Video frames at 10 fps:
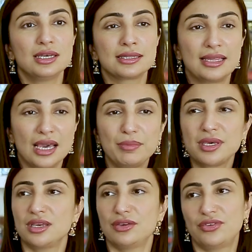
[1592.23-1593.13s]
their
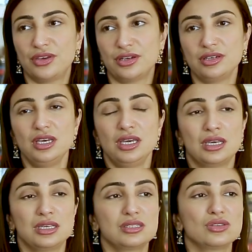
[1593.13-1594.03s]
behavior
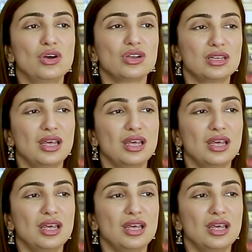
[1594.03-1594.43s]
is not